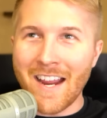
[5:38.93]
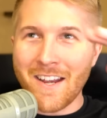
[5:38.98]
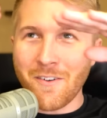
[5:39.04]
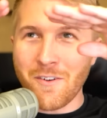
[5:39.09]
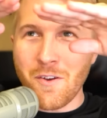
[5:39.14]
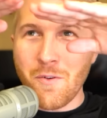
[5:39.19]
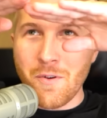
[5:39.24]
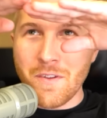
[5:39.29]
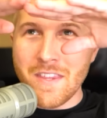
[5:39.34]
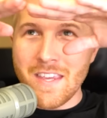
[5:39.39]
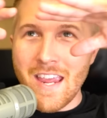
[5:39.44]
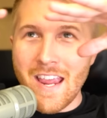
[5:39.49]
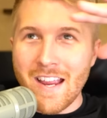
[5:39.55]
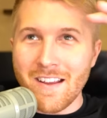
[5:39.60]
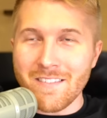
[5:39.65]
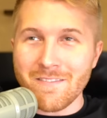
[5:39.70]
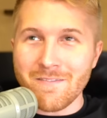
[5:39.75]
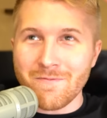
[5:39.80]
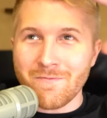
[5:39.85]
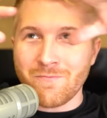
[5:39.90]
I don't know where the
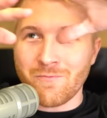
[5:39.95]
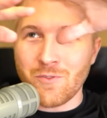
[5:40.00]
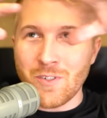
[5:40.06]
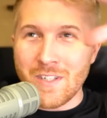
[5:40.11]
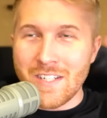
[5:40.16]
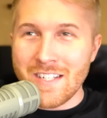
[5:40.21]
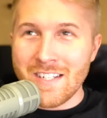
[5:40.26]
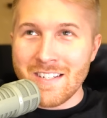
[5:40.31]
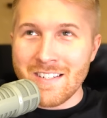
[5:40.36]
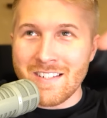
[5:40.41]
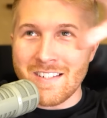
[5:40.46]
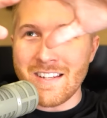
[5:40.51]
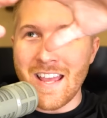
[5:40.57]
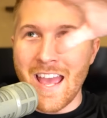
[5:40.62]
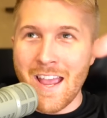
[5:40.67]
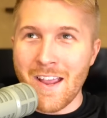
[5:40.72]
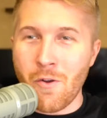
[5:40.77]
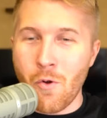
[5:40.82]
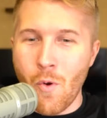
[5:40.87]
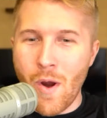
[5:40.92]
freaking
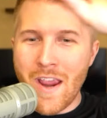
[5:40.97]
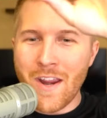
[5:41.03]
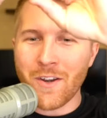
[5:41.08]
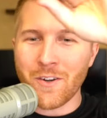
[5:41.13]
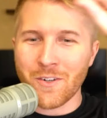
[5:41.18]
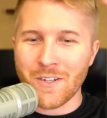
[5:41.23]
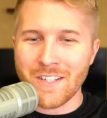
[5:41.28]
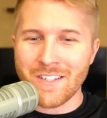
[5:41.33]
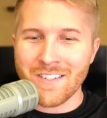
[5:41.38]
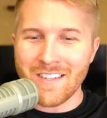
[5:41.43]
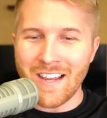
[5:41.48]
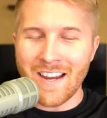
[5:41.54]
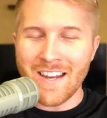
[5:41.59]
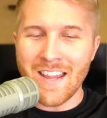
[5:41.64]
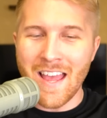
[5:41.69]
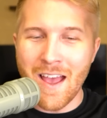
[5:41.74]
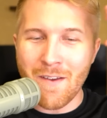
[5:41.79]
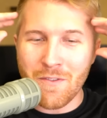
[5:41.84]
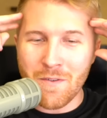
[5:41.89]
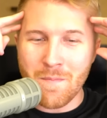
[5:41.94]
equator is, I
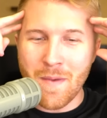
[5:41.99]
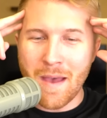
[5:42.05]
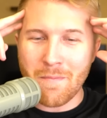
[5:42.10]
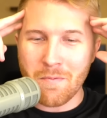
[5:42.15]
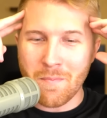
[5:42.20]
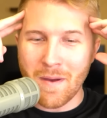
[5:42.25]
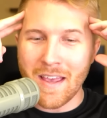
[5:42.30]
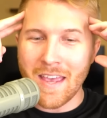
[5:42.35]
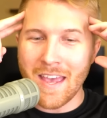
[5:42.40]
have the map in my